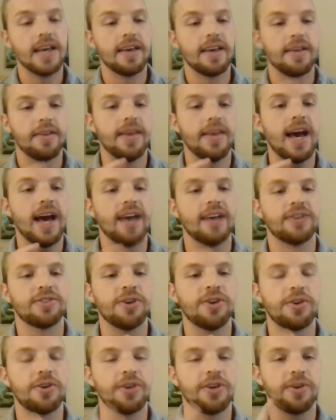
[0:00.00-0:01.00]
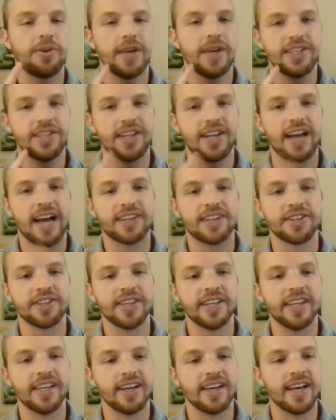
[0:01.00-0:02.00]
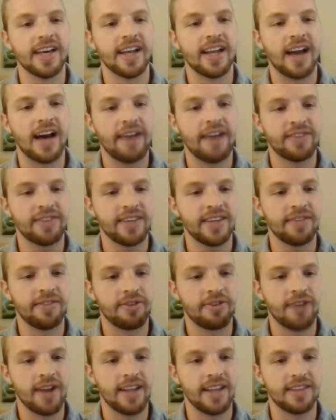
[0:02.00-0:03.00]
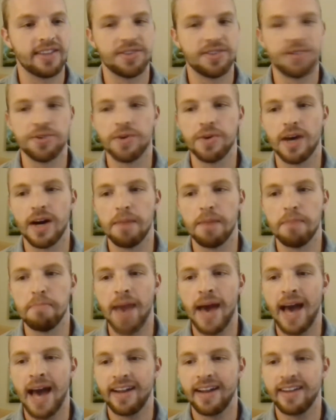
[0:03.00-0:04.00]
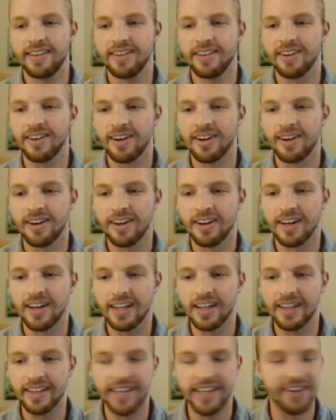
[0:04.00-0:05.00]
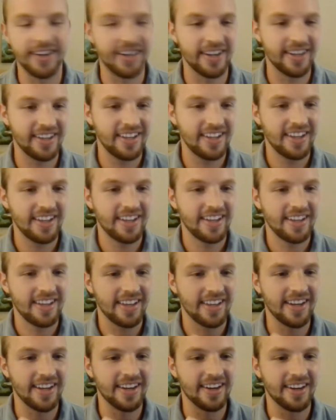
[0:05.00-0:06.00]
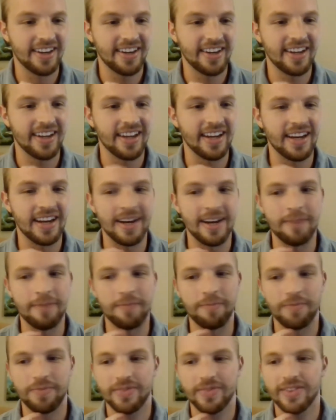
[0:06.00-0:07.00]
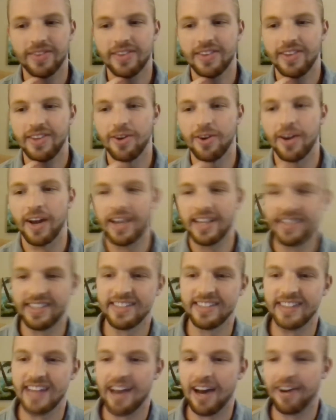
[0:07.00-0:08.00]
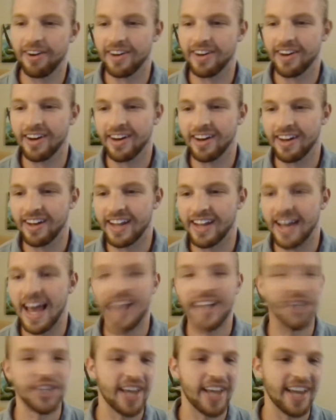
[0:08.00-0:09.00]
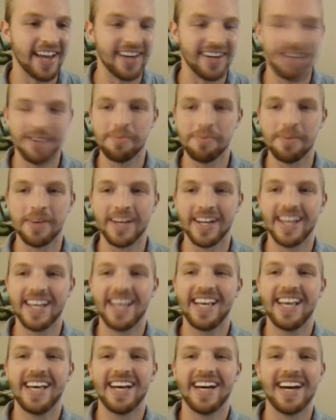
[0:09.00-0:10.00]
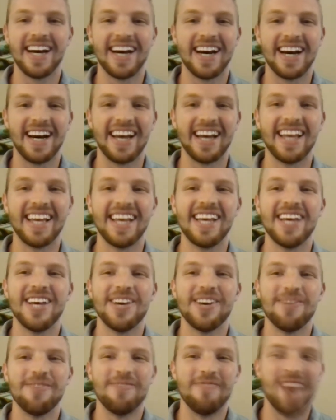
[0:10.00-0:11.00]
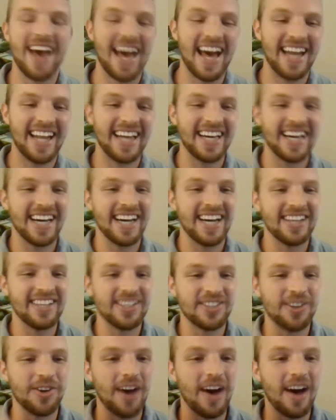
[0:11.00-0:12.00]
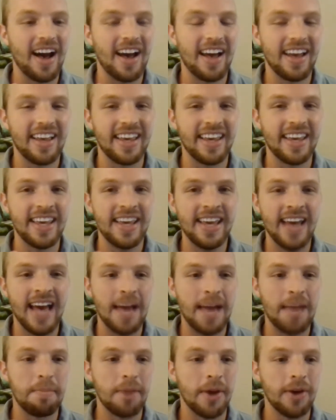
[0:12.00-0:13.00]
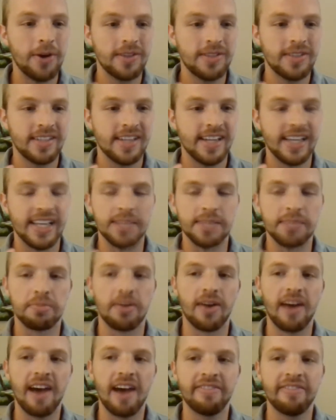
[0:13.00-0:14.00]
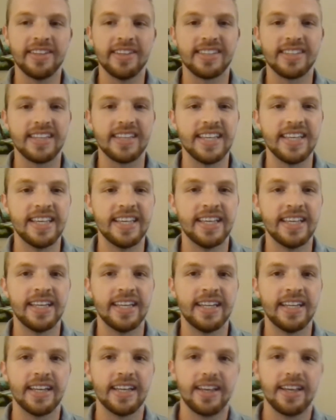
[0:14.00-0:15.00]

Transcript: Yeah, so good question actually, and I have to give credit to Matt, our leader here, or I guess he's now an educator. But uh, Matt, so he had posted his profits in